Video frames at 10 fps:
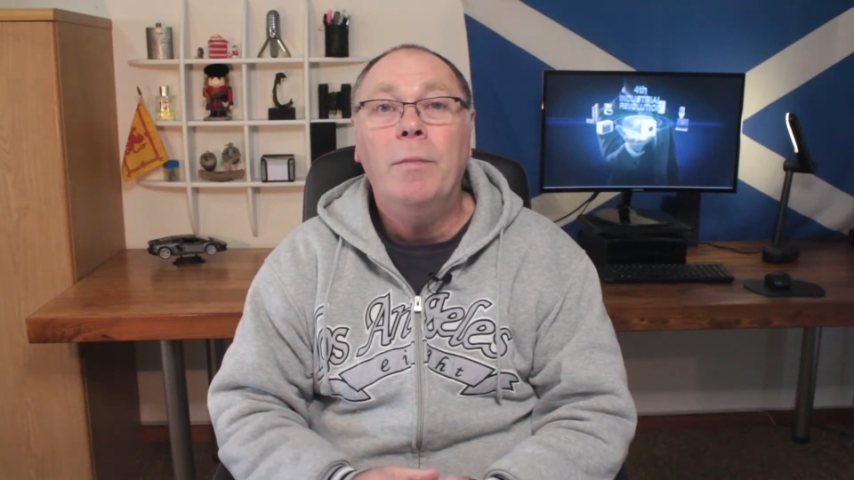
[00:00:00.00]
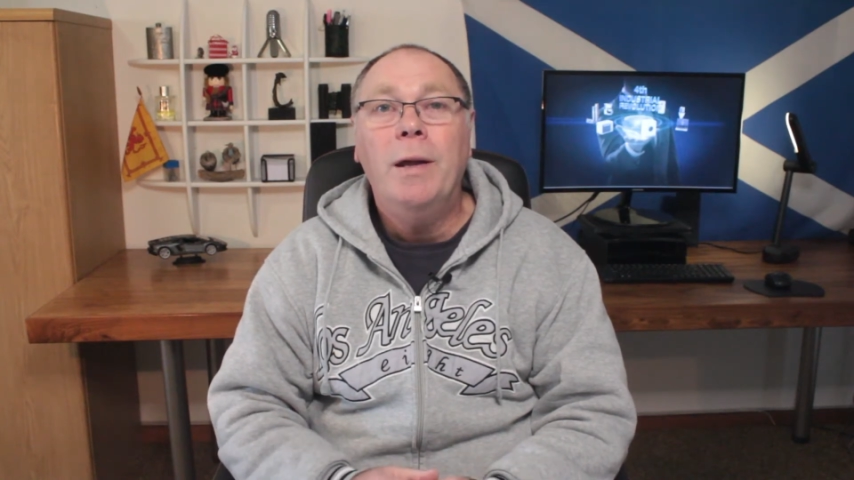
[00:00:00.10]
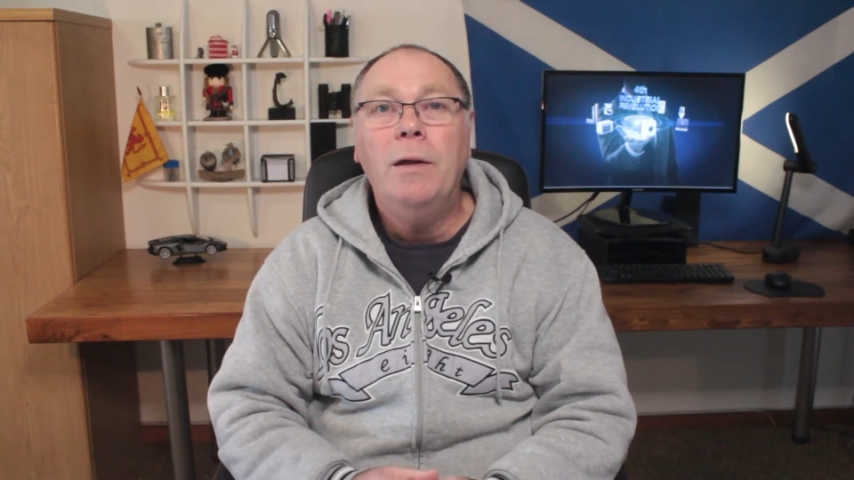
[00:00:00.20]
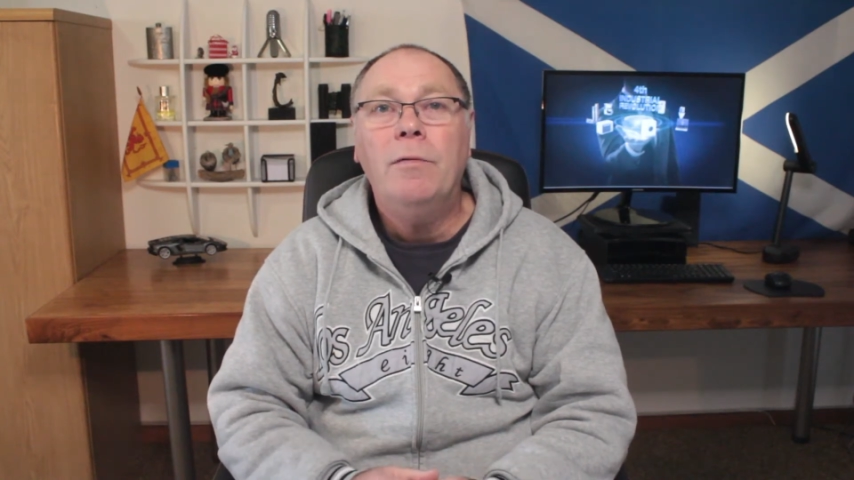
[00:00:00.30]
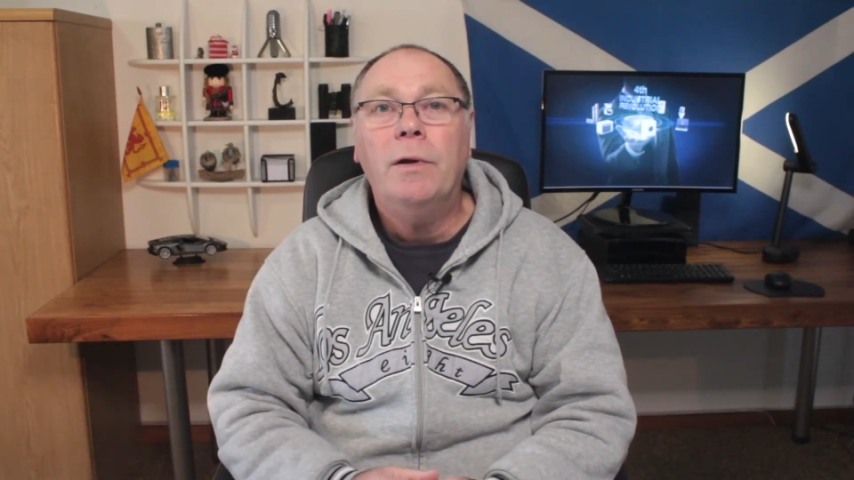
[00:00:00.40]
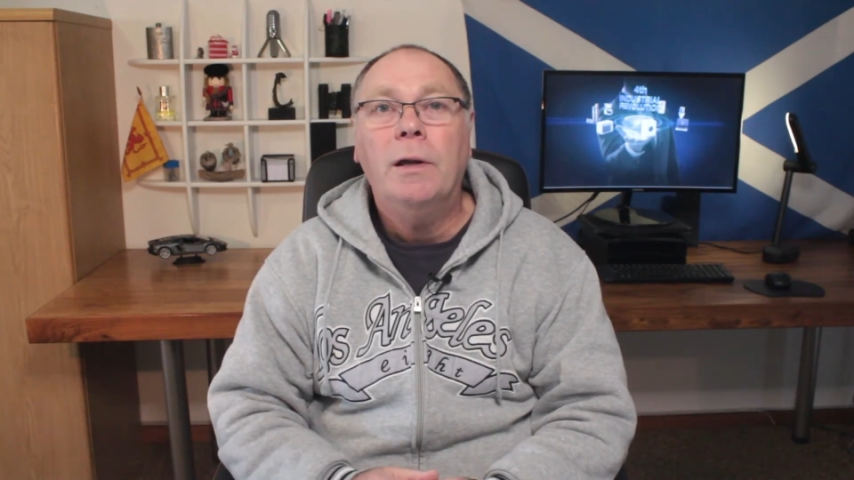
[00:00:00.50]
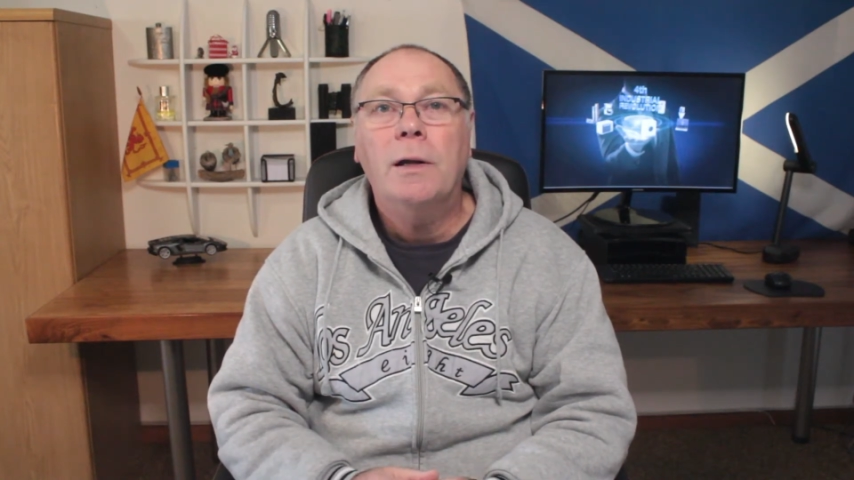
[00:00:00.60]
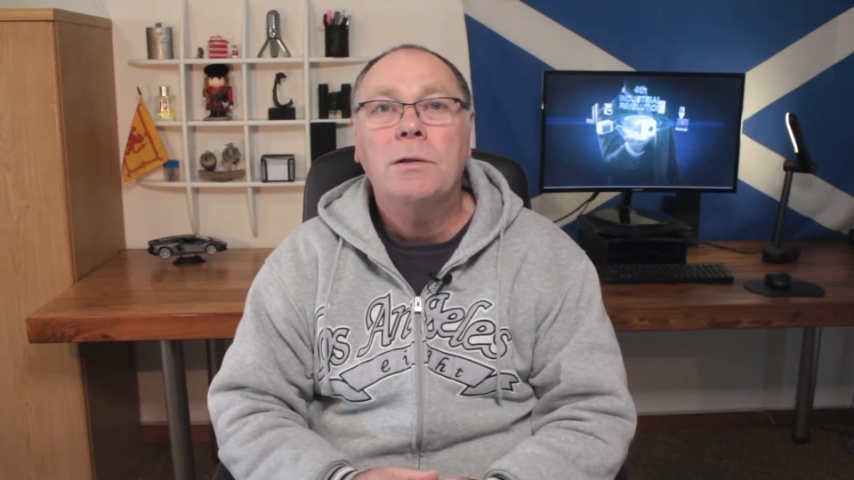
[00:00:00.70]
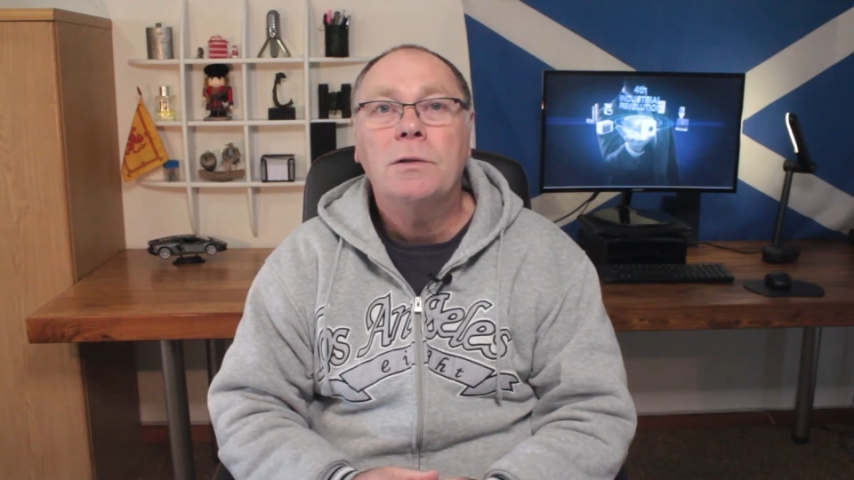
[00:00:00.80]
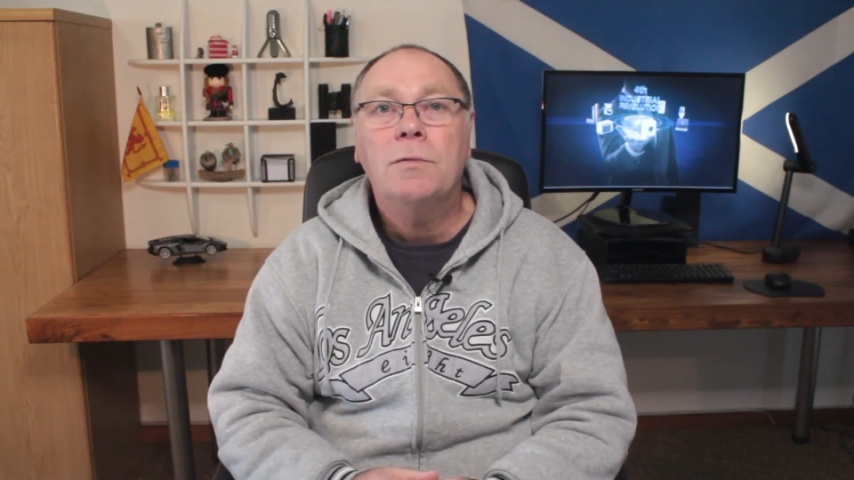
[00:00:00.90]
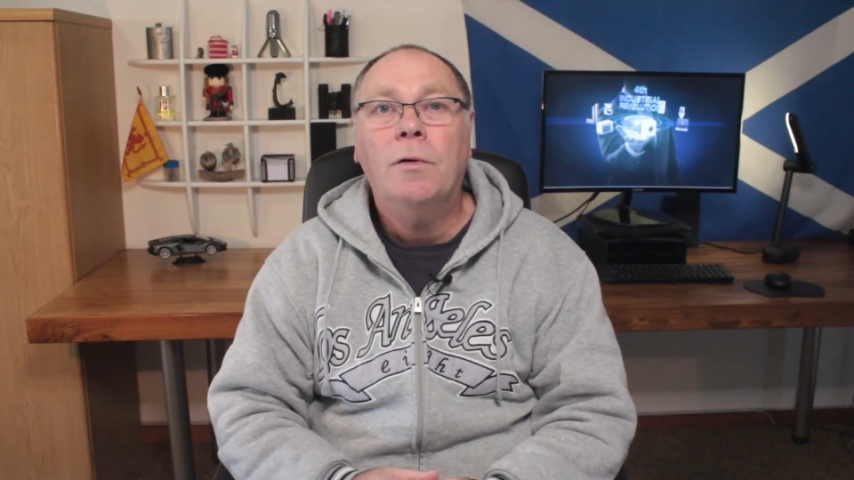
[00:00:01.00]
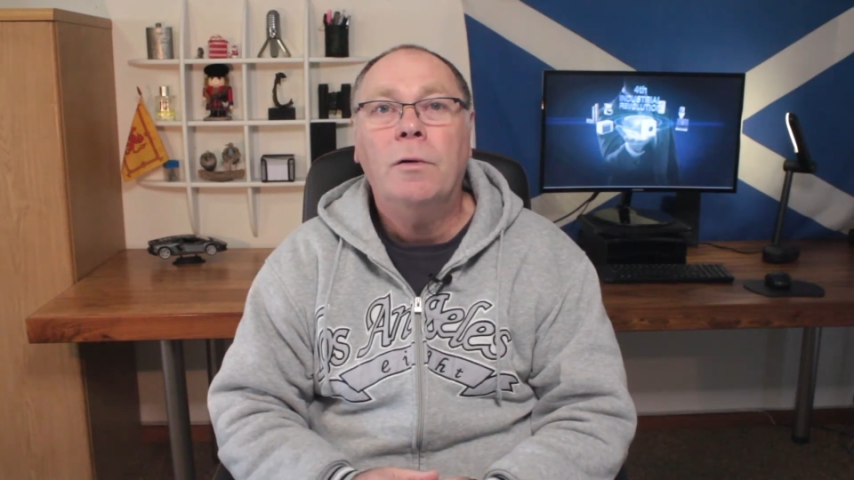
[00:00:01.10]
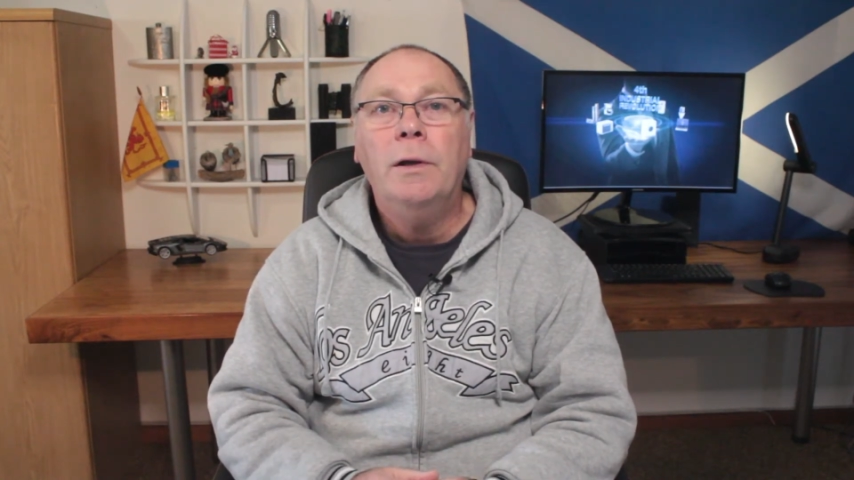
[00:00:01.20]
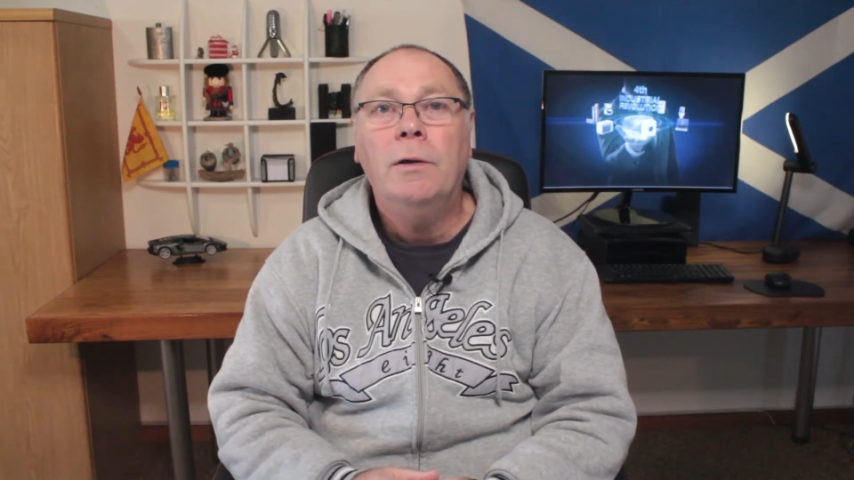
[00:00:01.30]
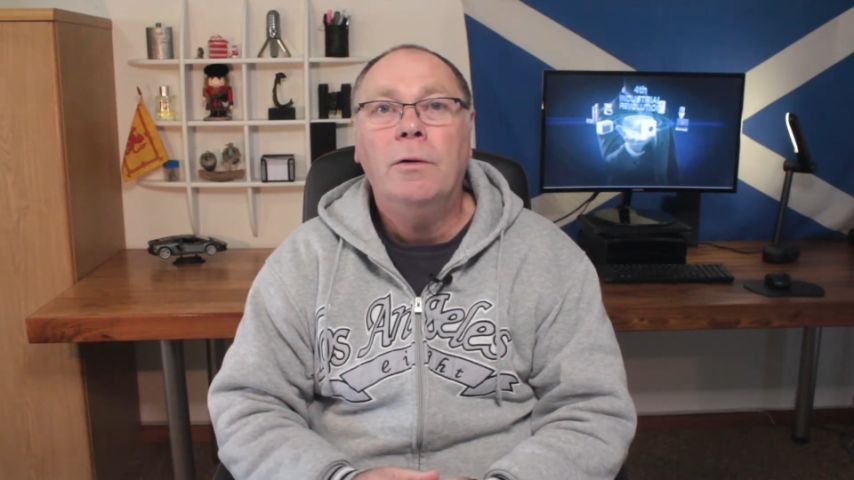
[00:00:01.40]
many freelancers
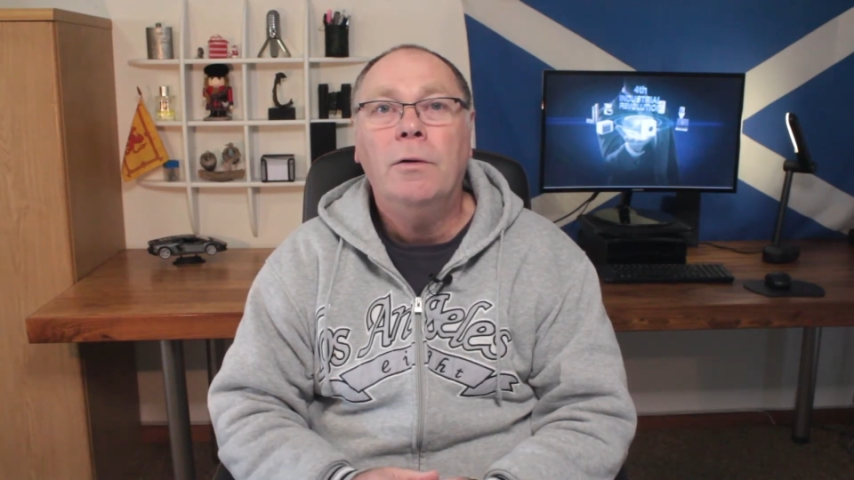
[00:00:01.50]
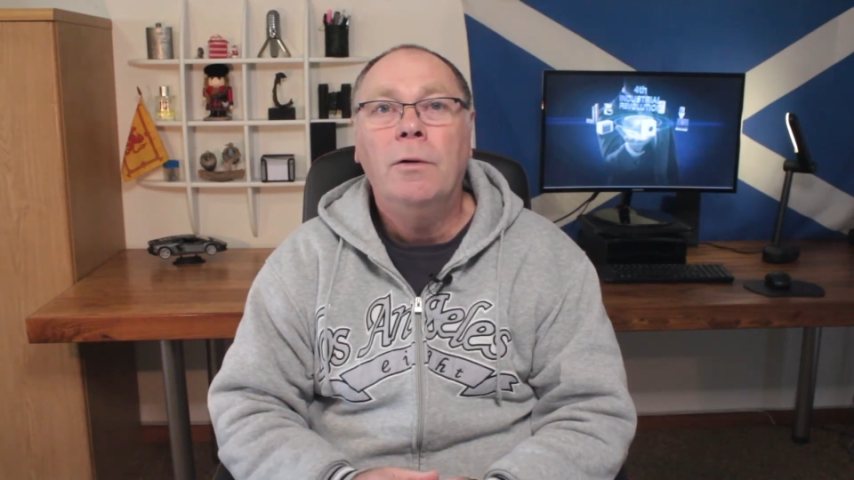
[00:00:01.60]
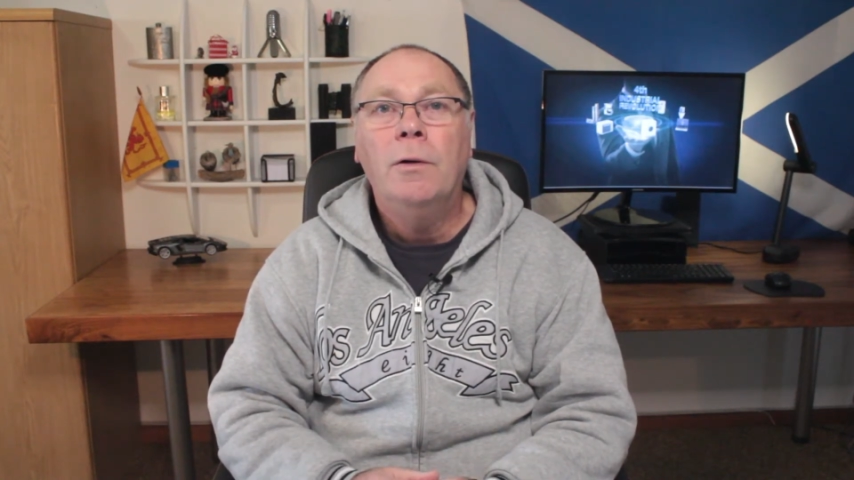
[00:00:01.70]
fall into,